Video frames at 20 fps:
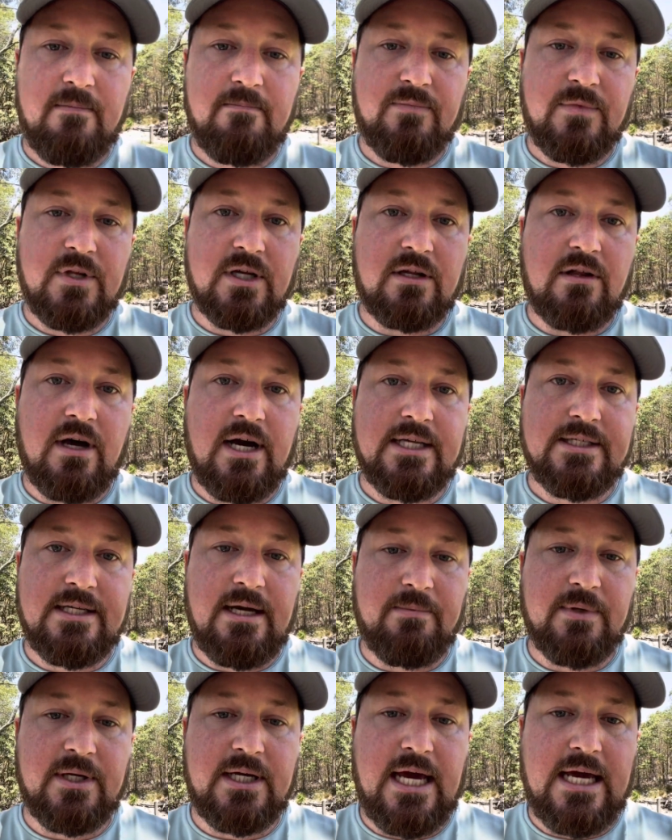the client's
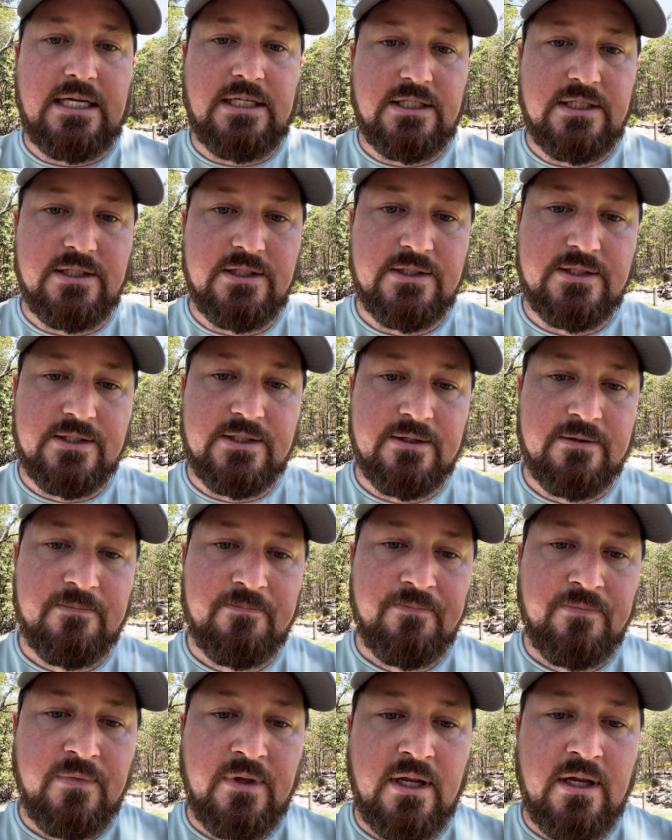applications
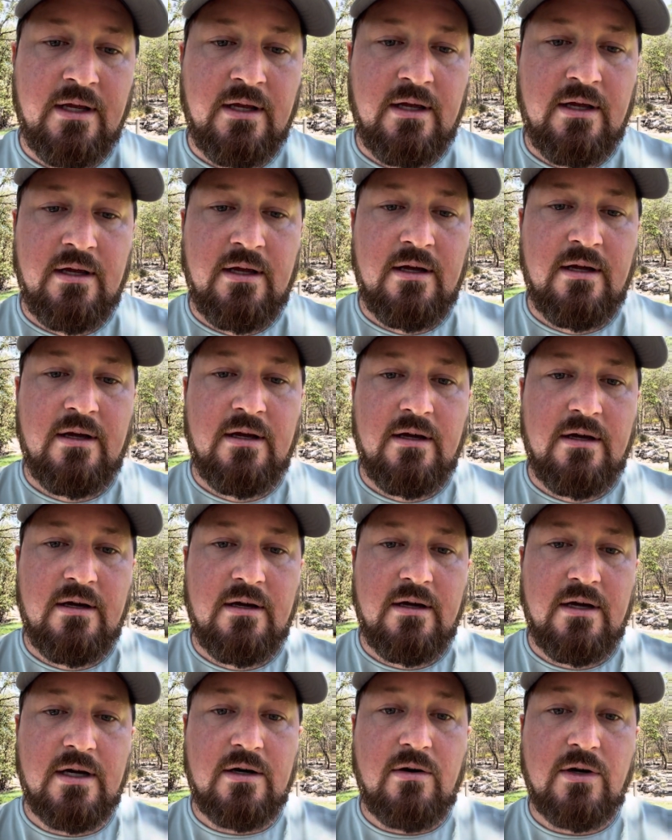
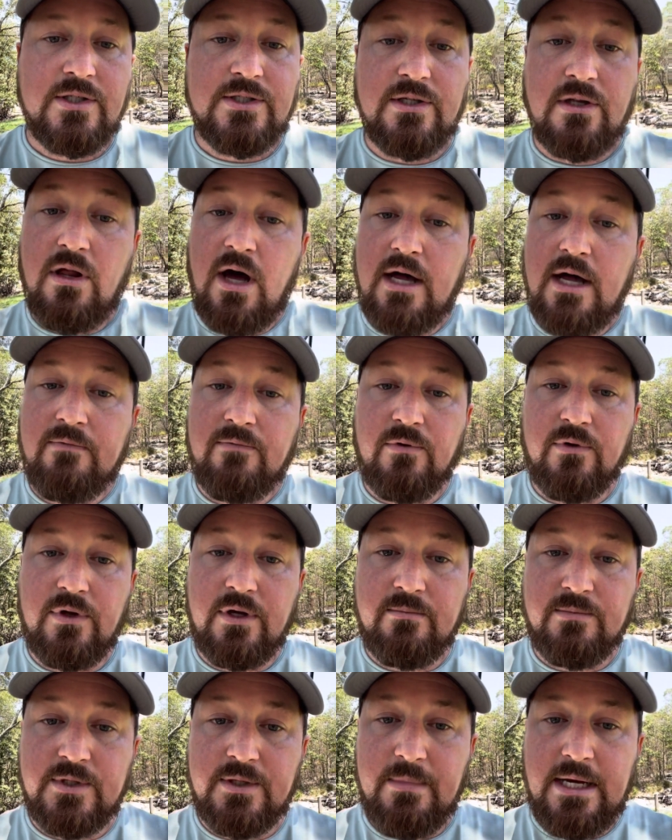across the line for
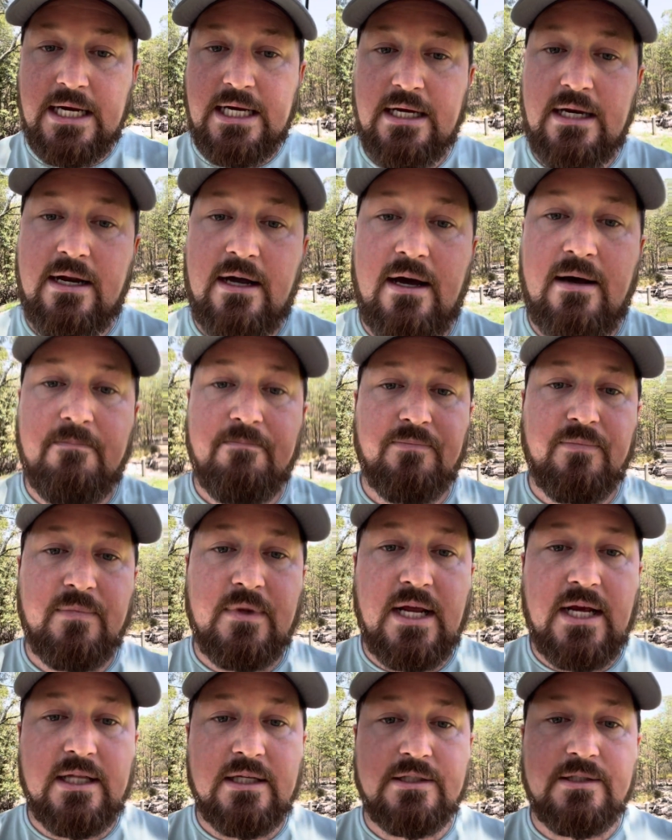them to meet
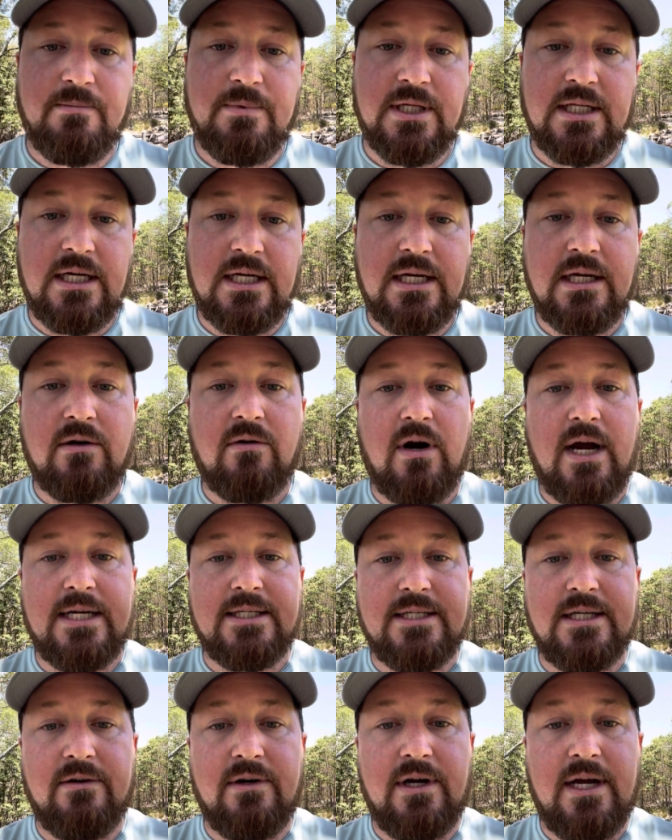eligibility
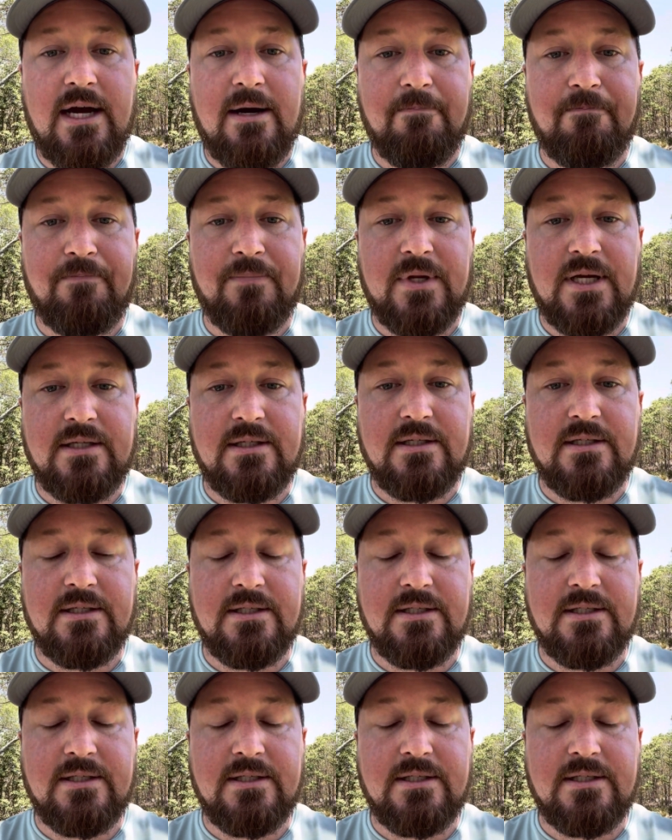criteria and to